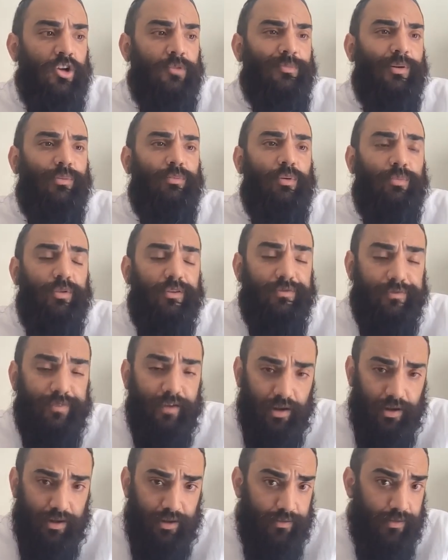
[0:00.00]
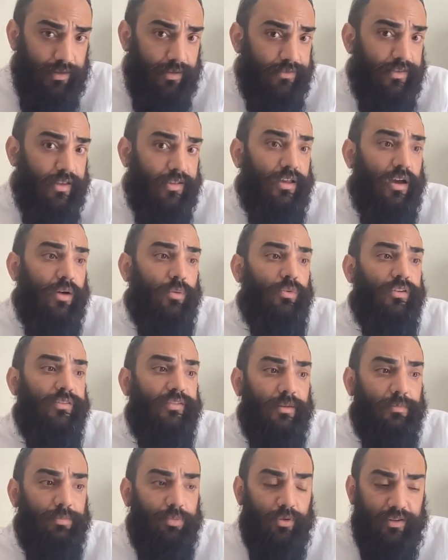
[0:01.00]
But what we find is that the
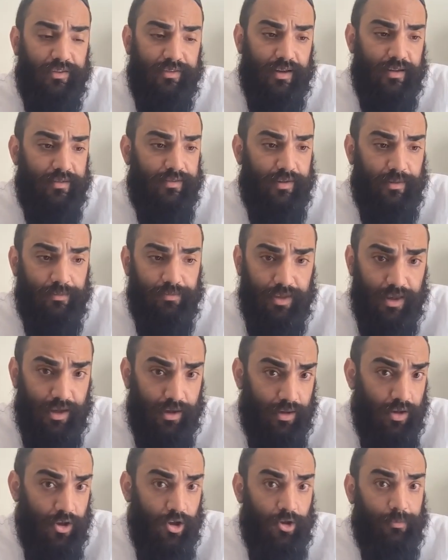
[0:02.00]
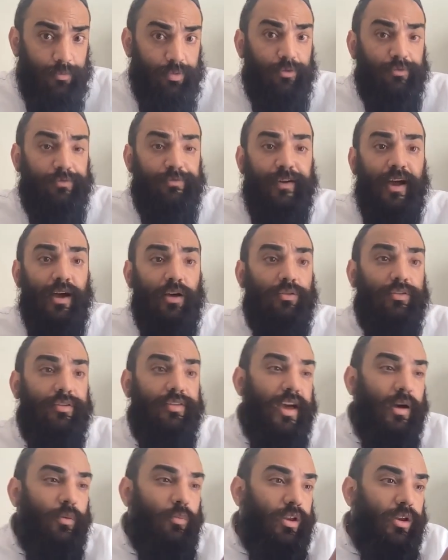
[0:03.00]
Arizal points out something profound
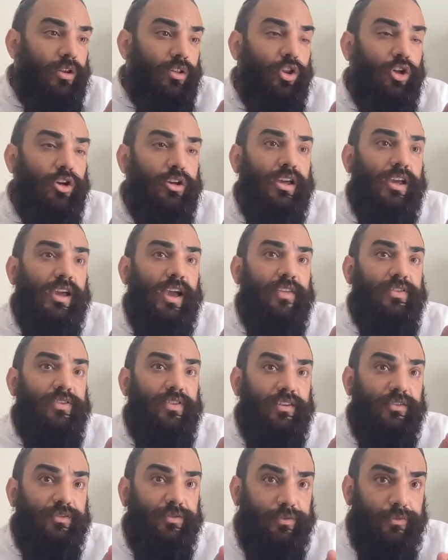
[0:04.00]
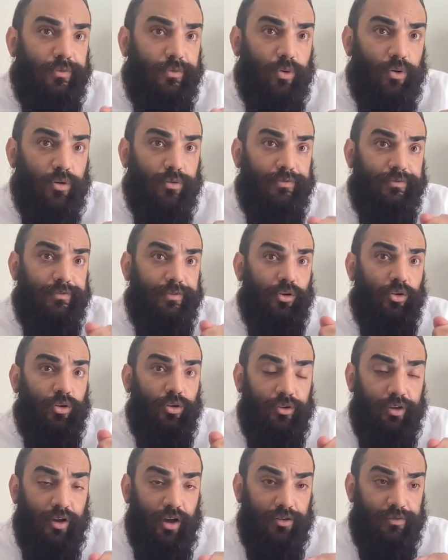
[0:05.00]
that when looking at this
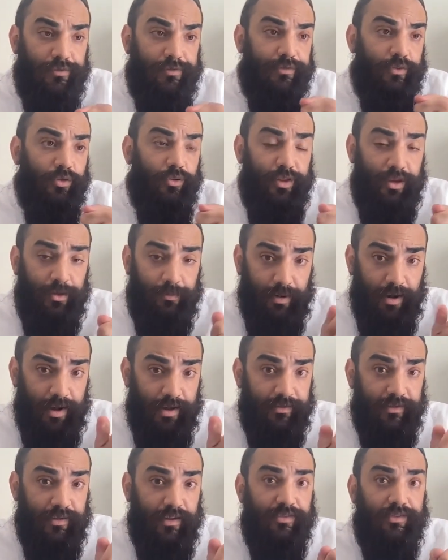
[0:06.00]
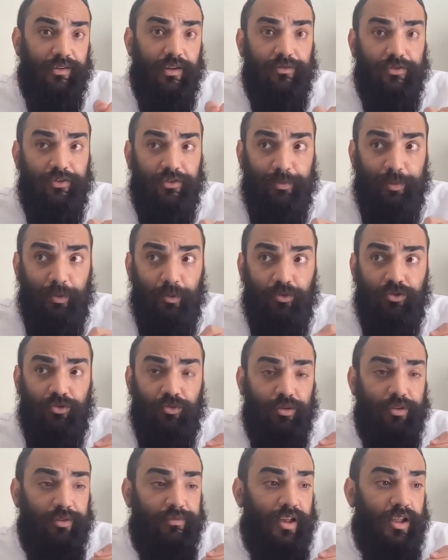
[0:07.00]
fourfold unfolding process of
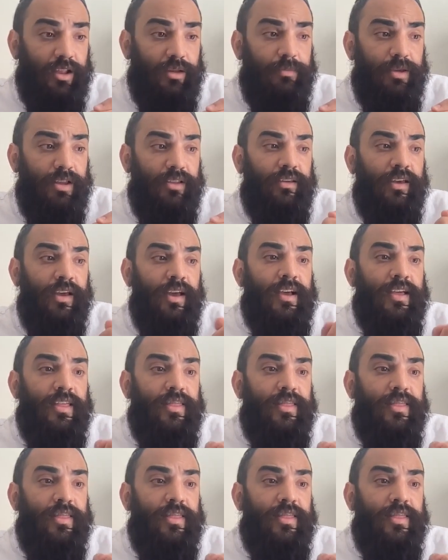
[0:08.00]
spiritual development,